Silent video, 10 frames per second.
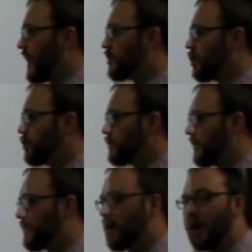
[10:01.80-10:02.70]
I chose
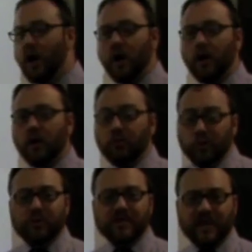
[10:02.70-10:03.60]
with
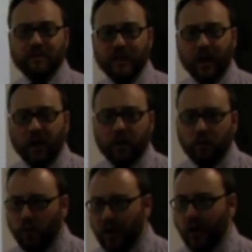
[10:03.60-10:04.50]
Wo sind wir?
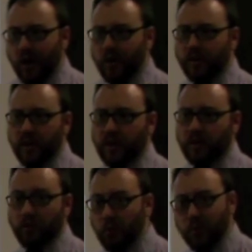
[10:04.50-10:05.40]
Where are we?
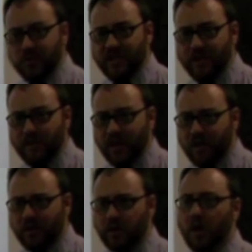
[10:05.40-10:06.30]
Wo sind
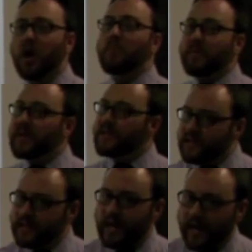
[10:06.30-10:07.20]
wir? Wir
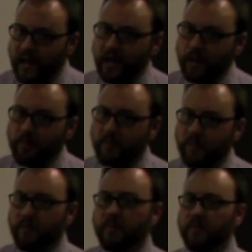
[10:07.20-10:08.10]
sind daheim.
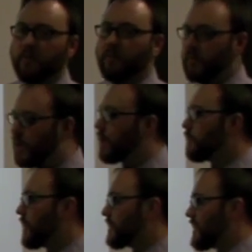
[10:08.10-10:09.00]
Yeah,
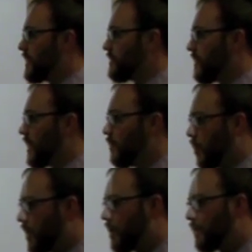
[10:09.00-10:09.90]
makes sense, right?
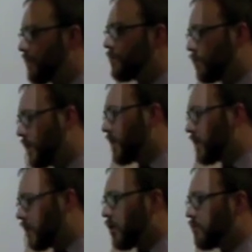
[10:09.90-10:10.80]
Where are we? We are
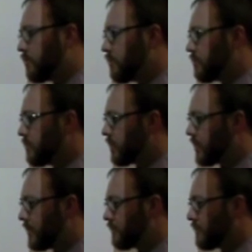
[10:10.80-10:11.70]
at home. Okay.